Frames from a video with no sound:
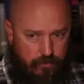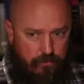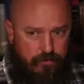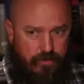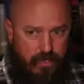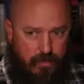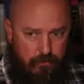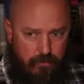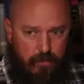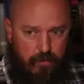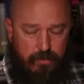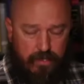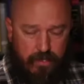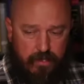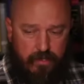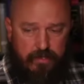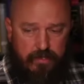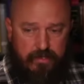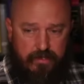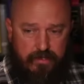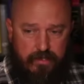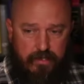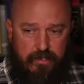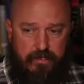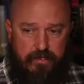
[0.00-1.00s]
do tell my
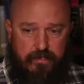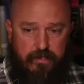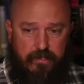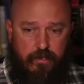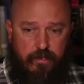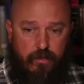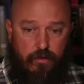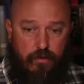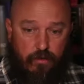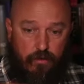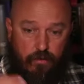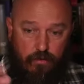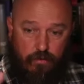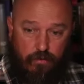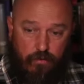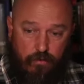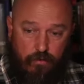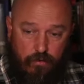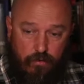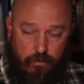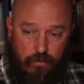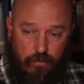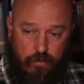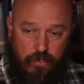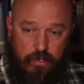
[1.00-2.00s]
players this:
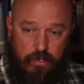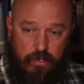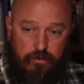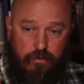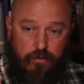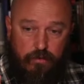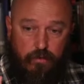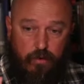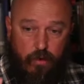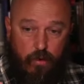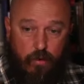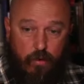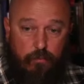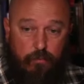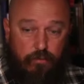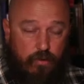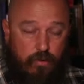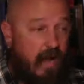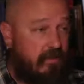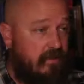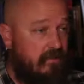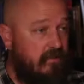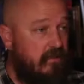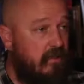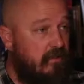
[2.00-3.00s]
you need to go
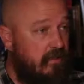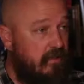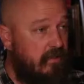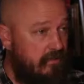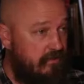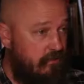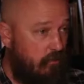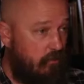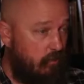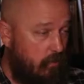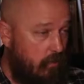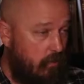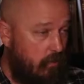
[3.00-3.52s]
practice against a